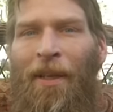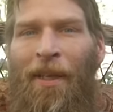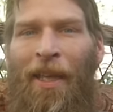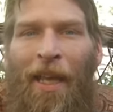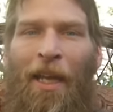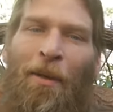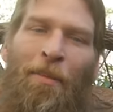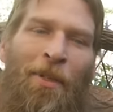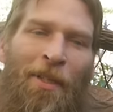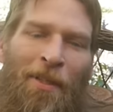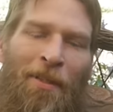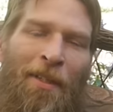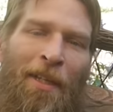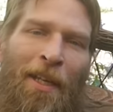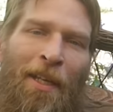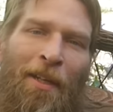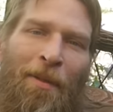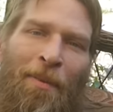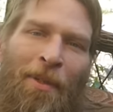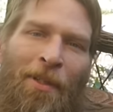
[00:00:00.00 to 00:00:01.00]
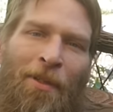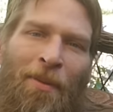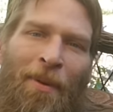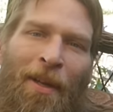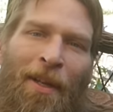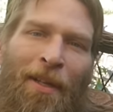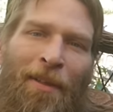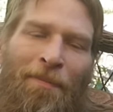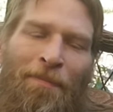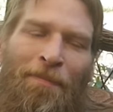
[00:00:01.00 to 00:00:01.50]
Cannabis is cannabis,
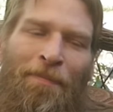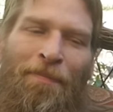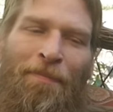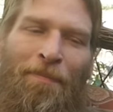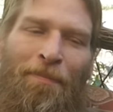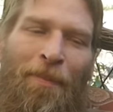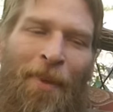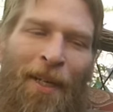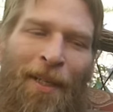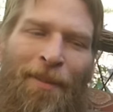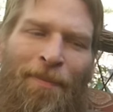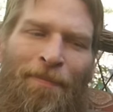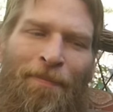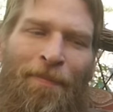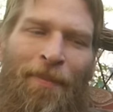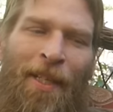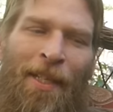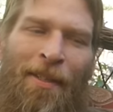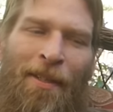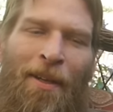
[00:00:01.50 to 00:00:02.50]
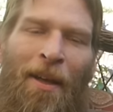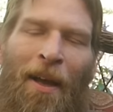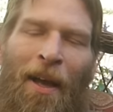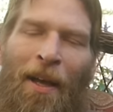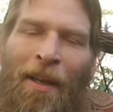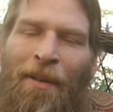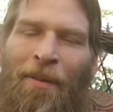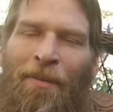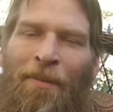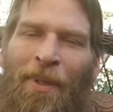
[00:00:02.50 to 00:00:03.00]
right? But it's
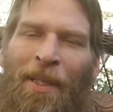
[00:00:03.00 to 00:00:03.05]
not.